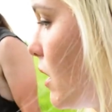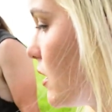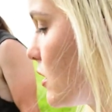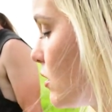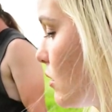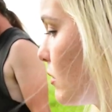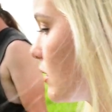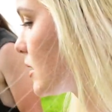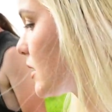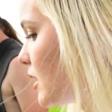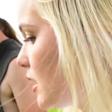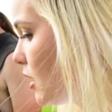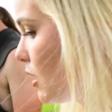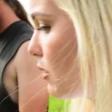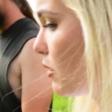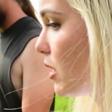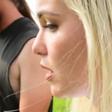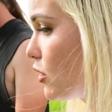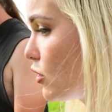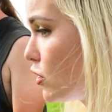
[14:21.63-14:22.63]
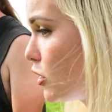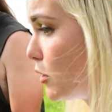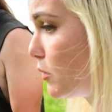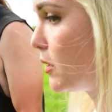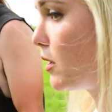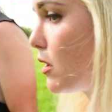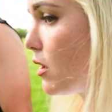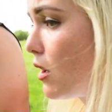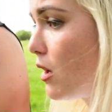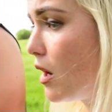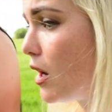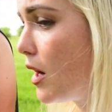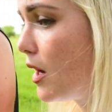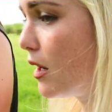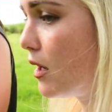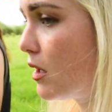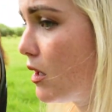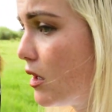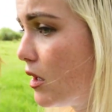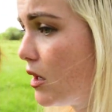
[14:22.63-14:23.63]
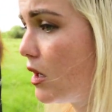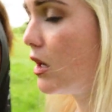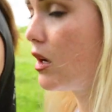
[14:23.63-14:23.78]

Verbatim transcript: as soon as Coyote and Chewy are gone,